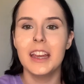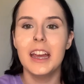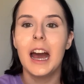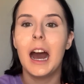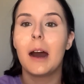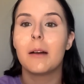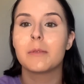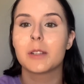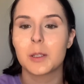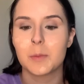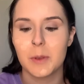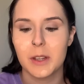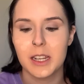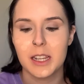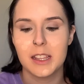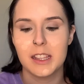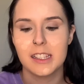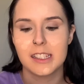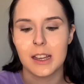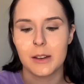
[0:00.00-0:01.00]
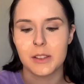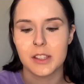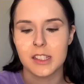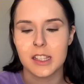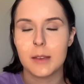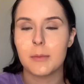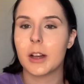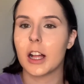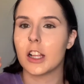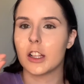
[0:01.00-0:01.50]
I'm just blending these out with the
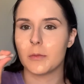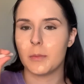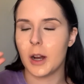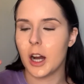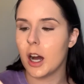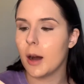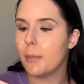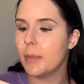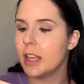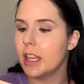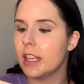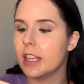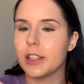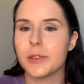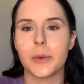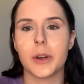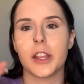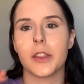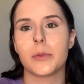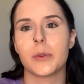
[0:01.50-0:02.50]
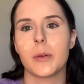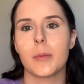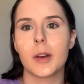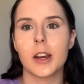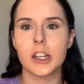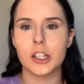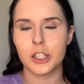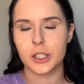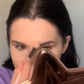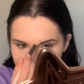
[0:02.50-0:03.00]
same ColourPop E23
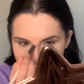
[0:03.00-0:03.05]
brush.